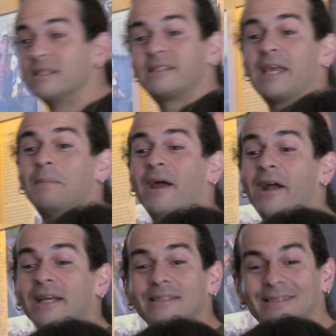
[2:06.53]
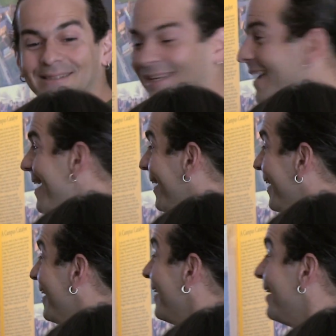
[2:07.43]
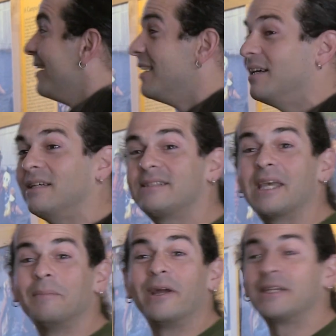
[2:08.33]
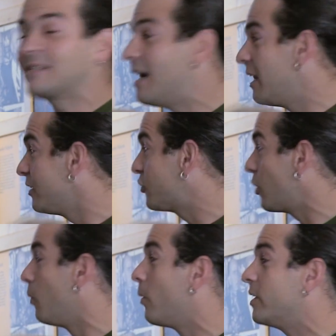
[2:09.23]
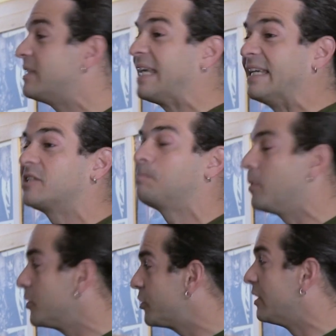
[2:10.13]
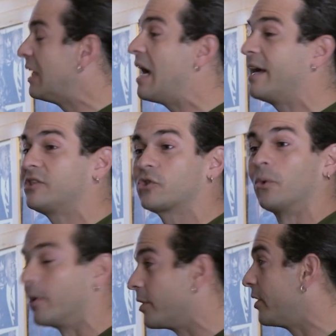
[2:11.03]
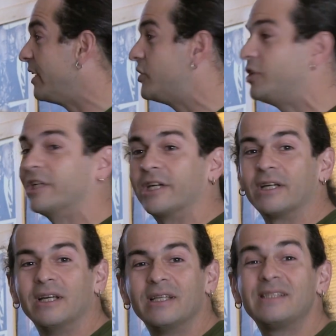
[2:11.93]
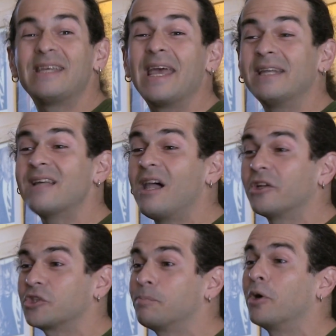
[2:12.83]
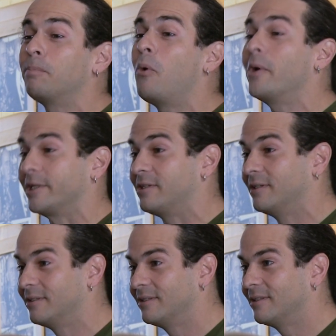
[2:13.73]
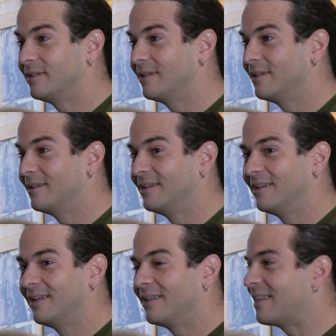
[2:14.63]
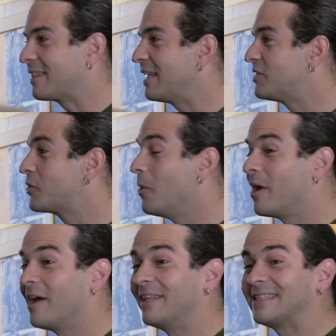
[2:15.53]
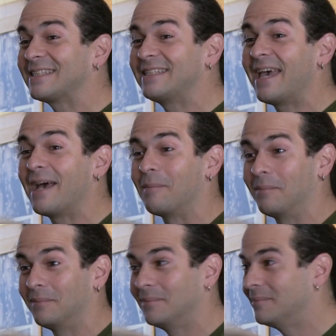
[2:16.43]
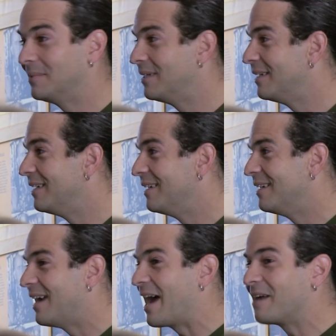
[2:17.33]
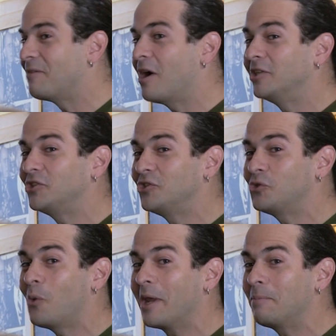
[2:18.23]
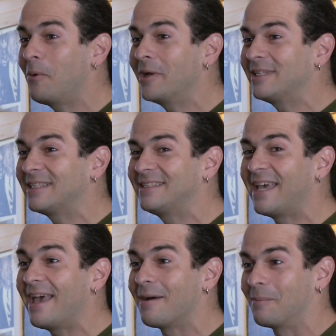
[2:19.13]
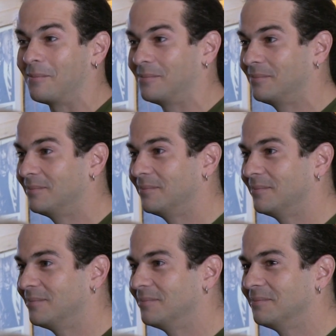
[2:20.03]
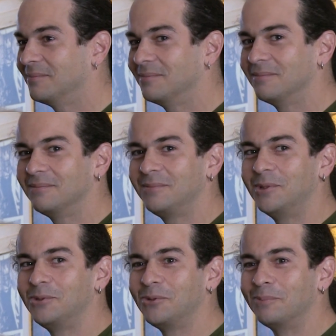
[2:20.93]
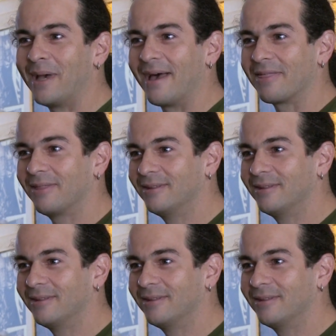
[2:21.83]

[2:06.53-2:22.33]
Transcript: Saint Mary's, Saint Mary's College awards its personal high scorer each year ten dollars per point. Yeah! That they score on this exam. Out of a one hundred twenty point exam. You do the math.